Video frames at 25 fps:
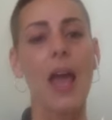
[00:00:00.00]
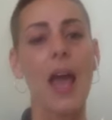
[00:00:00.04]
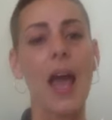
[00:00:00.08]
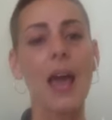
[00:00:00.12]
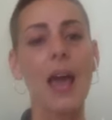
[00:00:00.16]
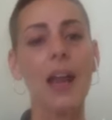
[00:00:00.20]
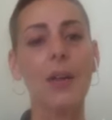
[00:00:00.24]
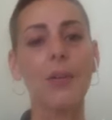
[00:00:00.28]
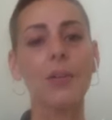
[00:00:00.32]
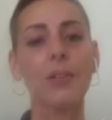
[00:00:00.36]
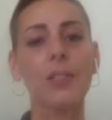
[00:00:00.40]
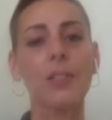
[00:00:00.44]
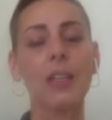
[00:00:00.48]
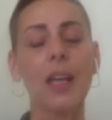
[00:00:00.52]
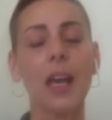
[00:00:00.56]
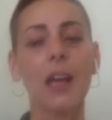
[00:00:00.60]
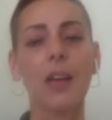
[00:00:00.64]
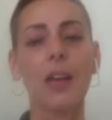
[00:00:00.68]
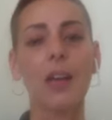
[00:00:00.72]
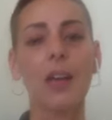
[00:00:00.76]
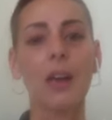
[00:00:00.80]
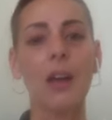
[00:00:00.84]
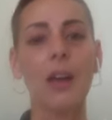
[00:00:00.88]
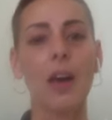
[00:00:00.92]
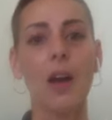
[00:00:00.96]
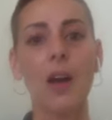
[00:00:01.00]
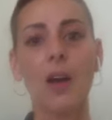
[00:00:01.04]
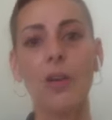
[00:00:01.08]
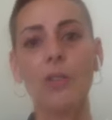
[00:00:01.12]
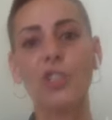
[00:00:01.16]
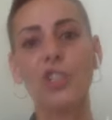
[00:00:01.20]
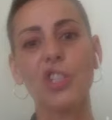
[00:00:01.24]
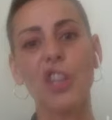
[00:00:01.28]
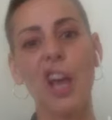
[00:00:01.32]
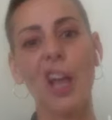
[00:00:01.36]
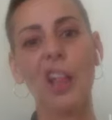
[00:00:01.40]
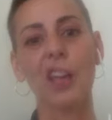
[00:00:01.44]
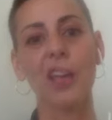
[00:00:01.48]
And I was like, oh,
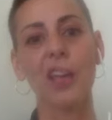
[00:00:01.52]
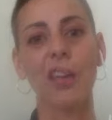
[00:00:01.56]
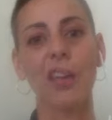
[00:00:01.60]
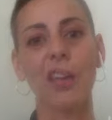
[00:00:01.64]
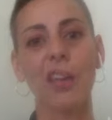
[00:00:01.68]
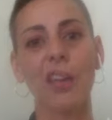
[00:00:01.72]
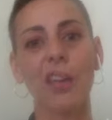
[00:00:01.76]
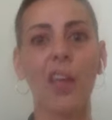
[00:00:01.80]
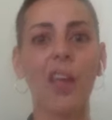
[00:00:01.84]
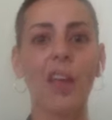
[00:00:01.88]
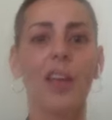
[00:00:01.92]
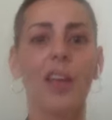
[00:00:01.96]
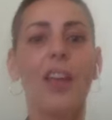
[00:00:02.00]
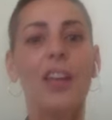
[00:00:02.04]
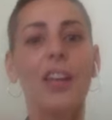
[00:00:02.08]
Shelly, eh.